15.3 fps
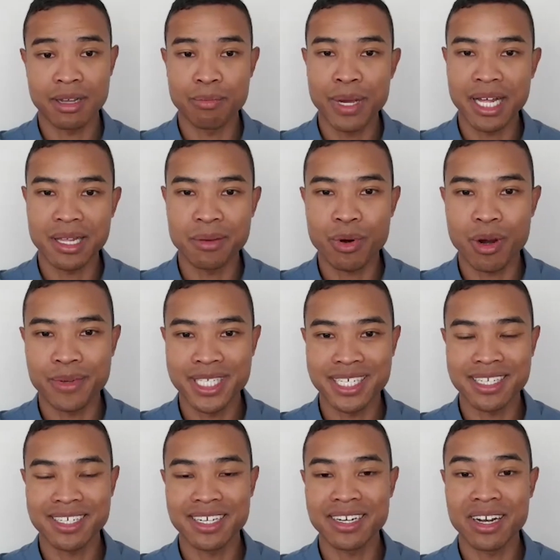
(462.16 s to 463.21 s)
compelling
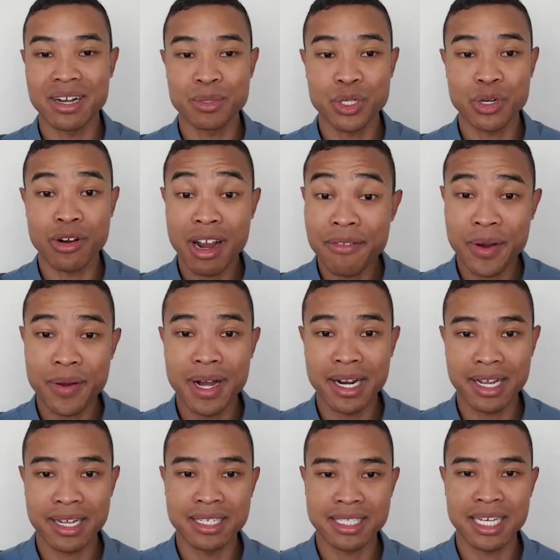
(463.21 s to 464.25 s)
proposition, and I'm sure everyone
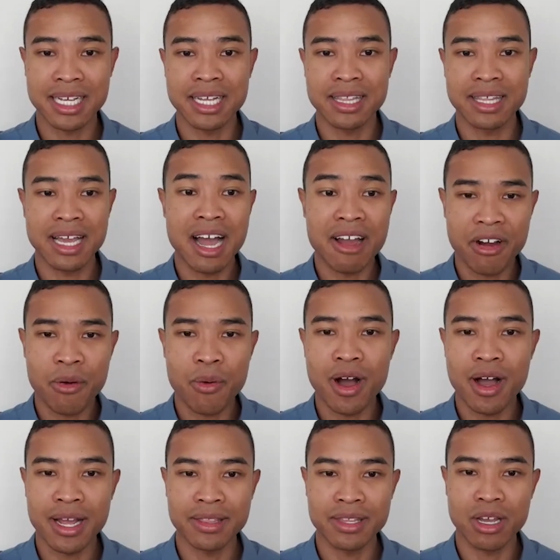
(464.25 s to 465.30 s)
can see the R O
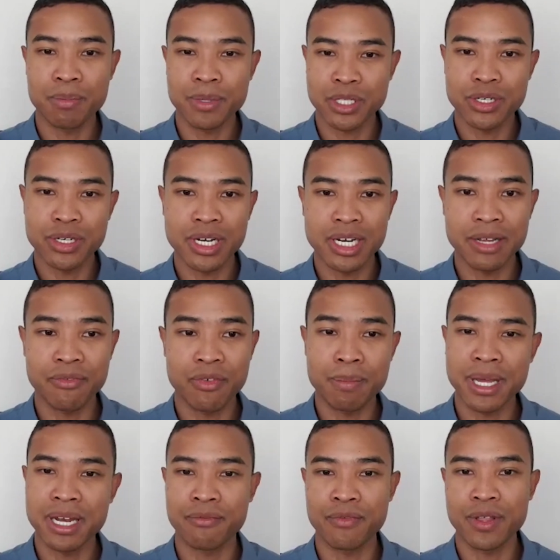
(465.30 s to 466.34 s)
I and the opportunity for
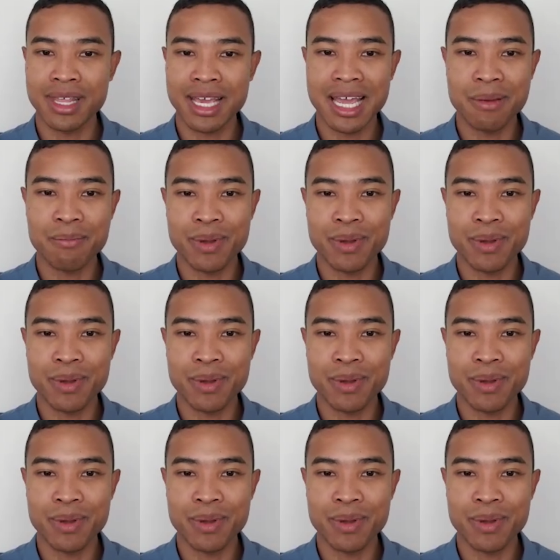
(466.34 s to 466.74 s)
benefit there.